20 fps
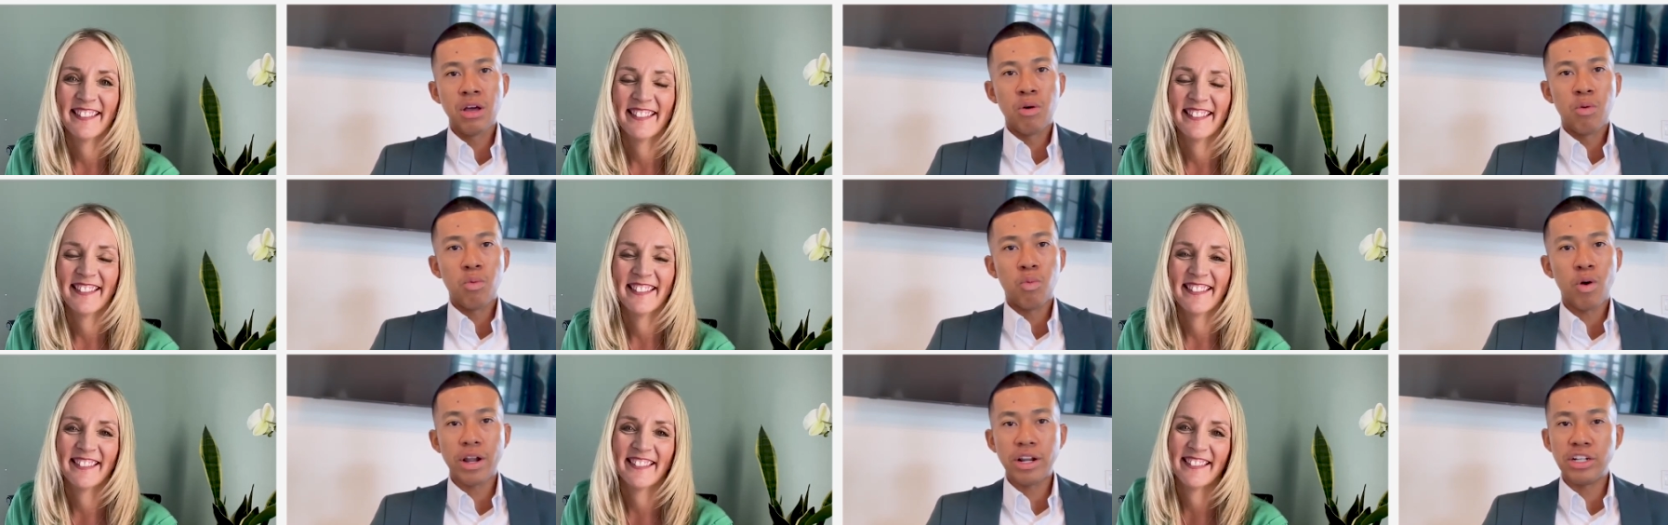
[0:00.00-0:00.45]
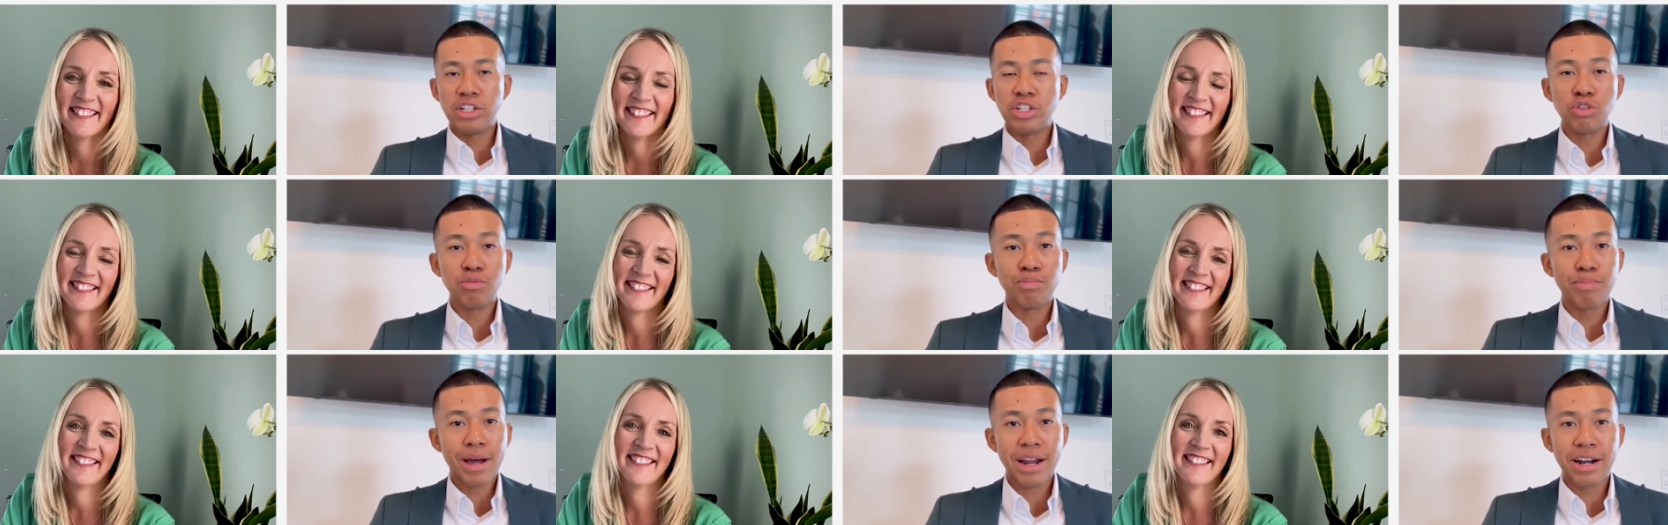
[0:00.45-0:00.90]
Speaker 1: want to
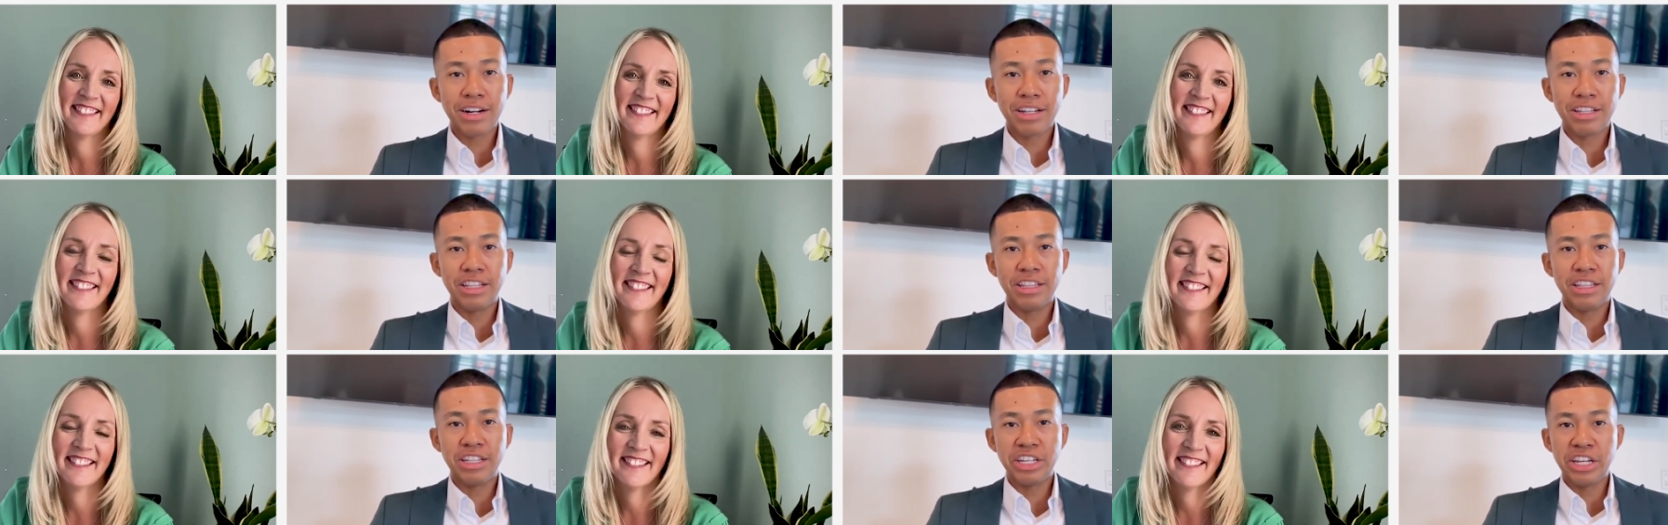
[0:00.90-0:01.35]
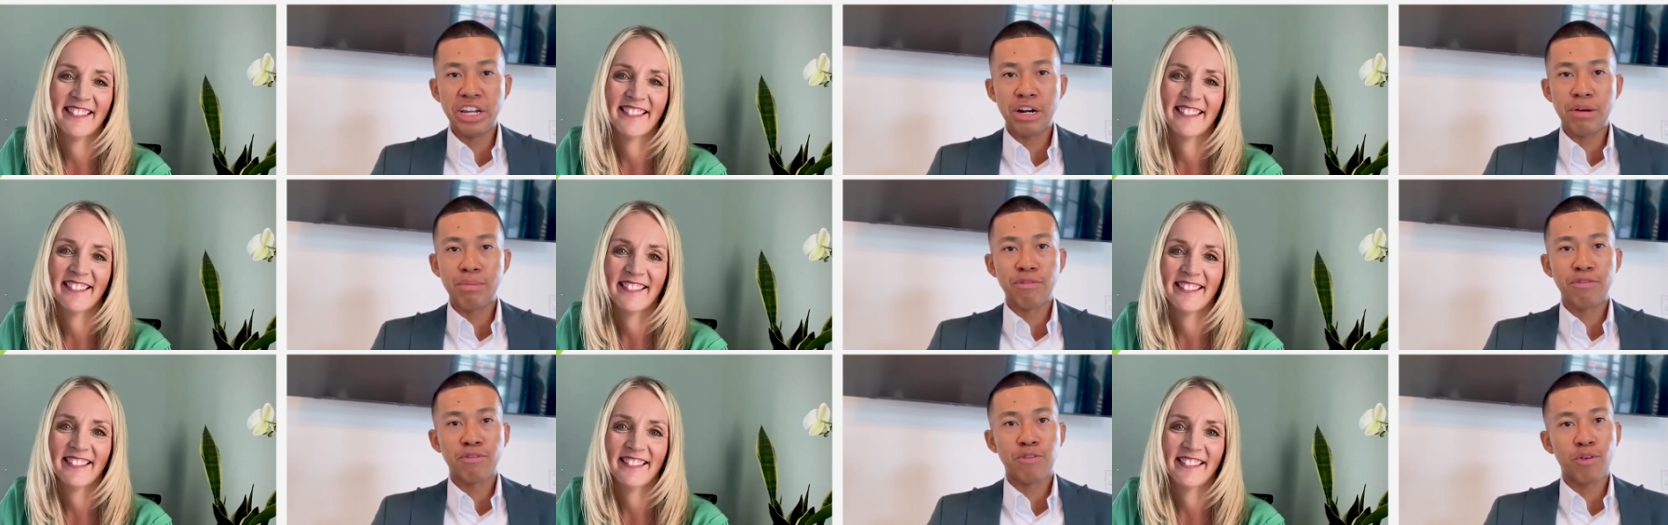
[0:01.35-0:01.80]
do better than the year
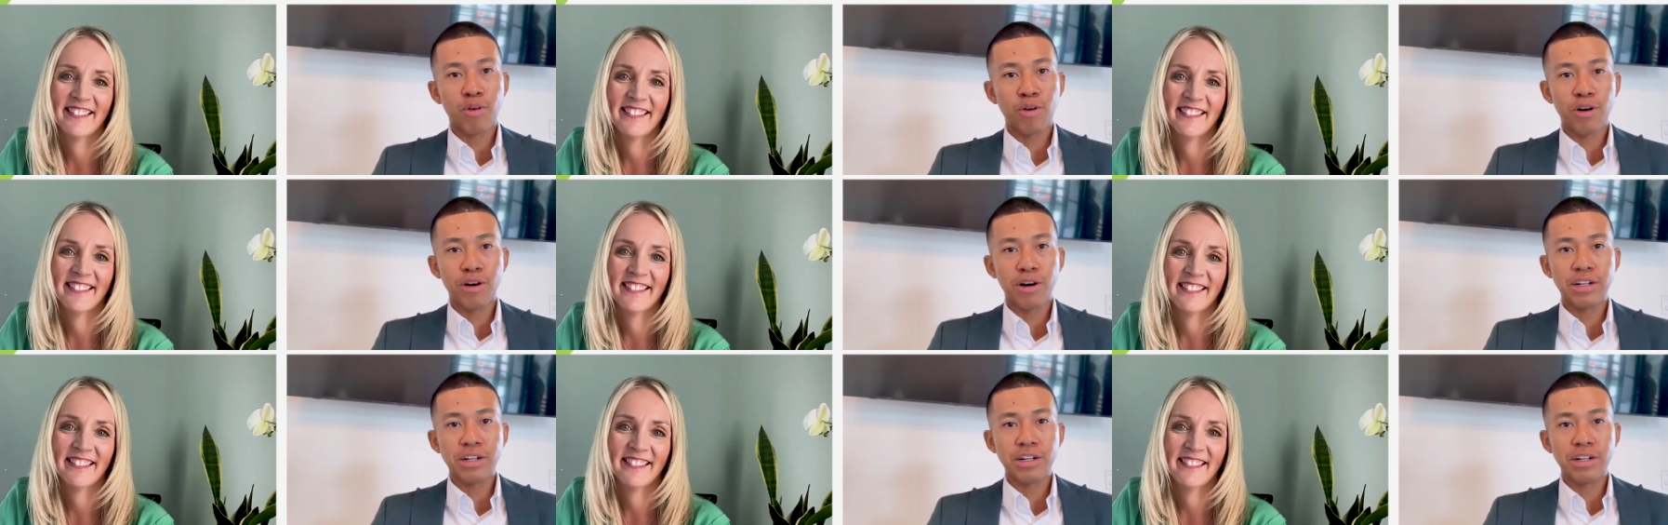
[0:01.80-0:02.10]
before,